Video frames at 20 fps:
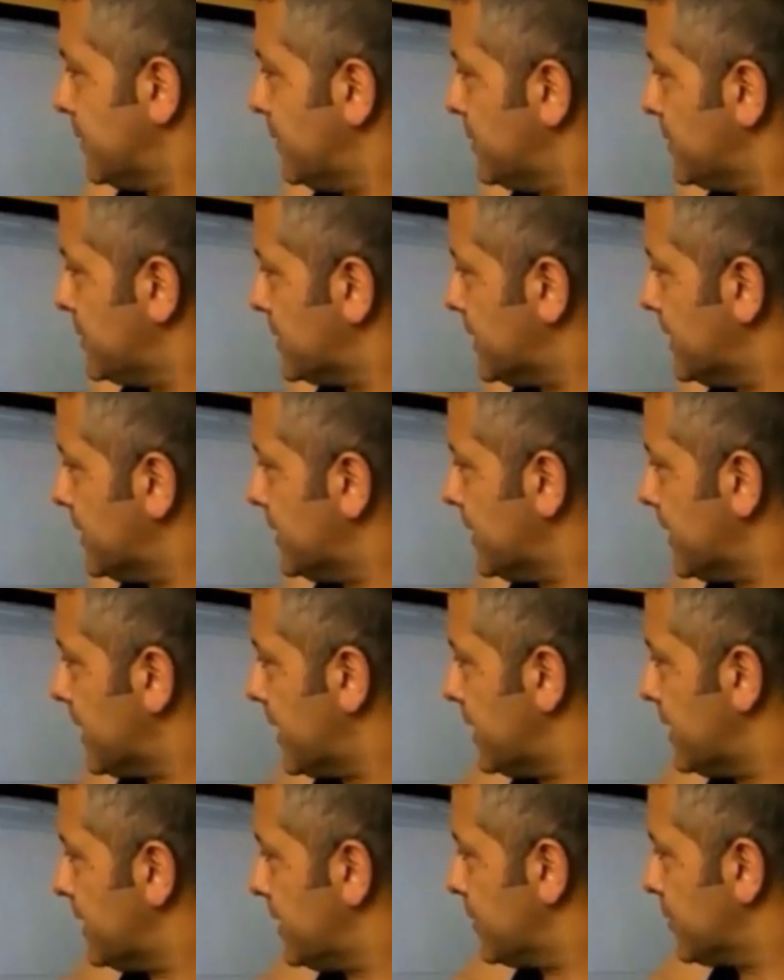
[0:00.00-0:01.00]
Do you see the
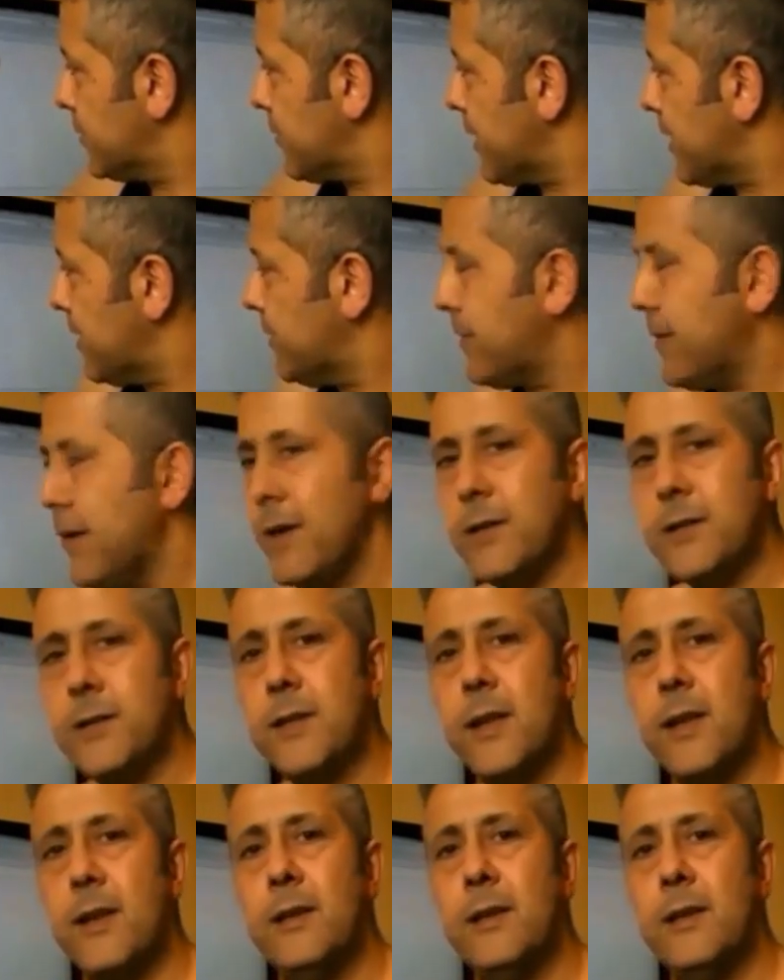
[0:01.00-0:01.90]
alien grey face